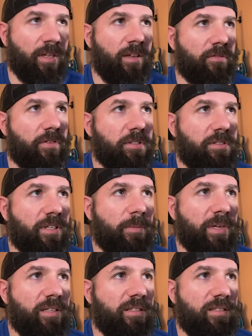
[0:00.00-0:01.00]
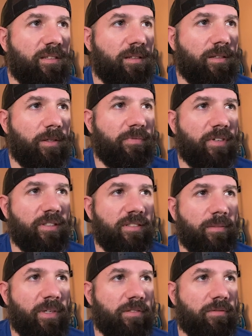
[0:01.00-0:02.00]
First, I made this little loop for us
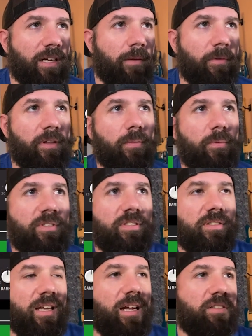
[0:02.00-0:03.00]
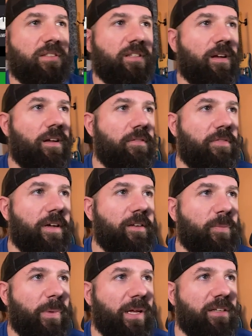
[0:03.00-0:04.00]
to mess around with, which is actually all
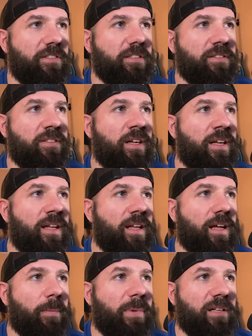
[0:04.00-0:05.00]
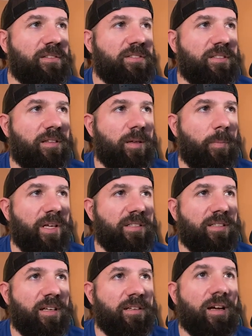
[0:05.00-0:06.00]
vital patches. I bounced the
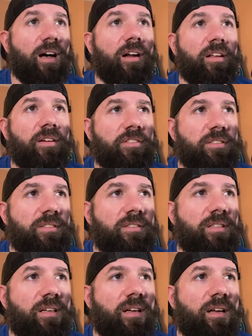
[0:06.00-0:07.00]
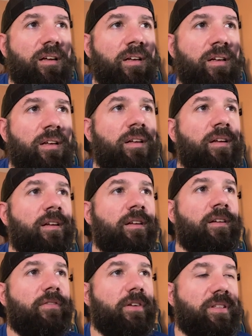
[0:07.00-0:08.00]
baseline audio just uh,
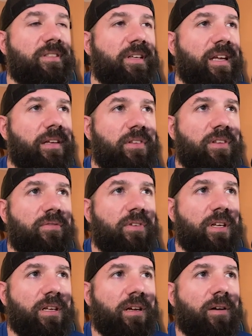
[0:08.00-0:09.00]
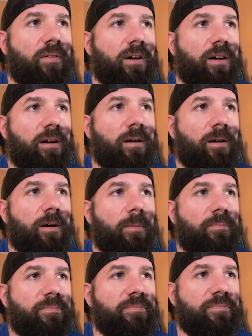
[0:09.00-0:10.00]
for the sake of this video.
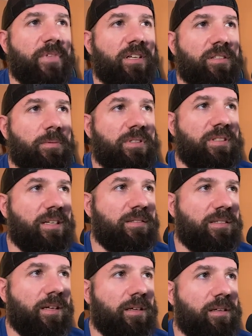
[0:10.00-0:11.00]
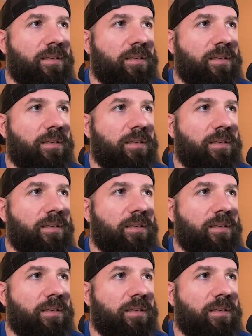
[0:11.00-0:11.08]
Um, here's what it sounds like.